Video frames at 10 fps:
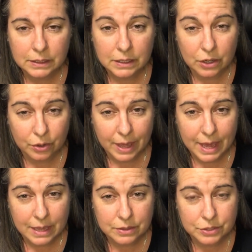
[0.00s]

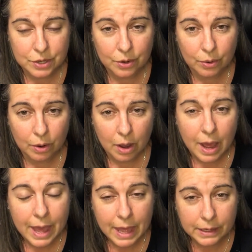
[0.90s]
Okay, so I
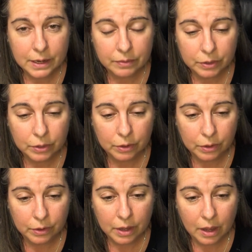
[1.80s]
had never
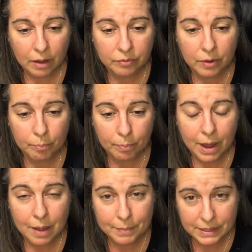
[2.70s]
heard of
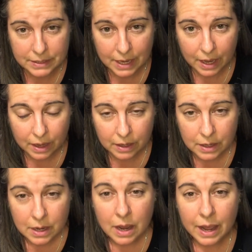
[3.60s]
Brominated.
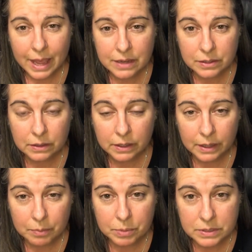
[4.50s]
I had to look it
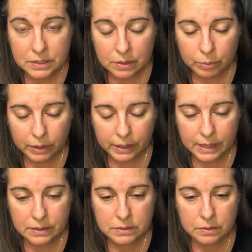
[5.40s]
up and see where it
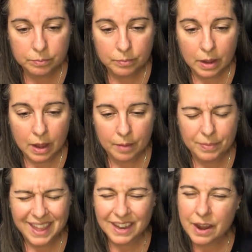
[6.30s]
is.
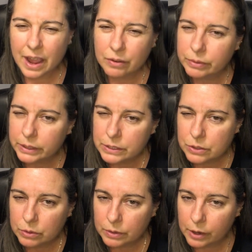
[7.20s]
And I really
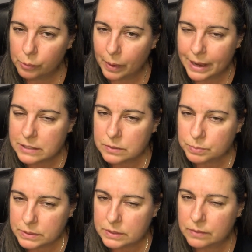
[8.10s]
don't know why
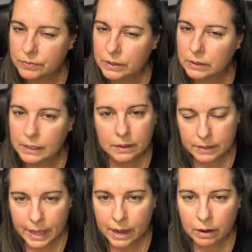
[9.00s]
specifically
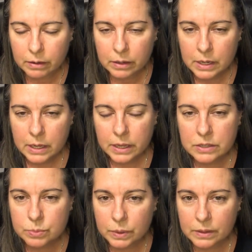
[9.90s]
there
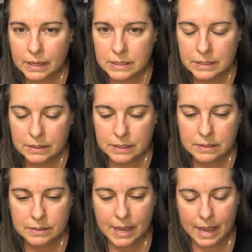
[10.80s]
is where they did these
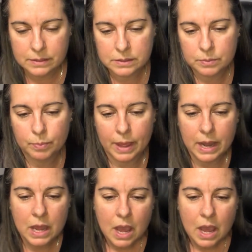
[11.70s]
tests, but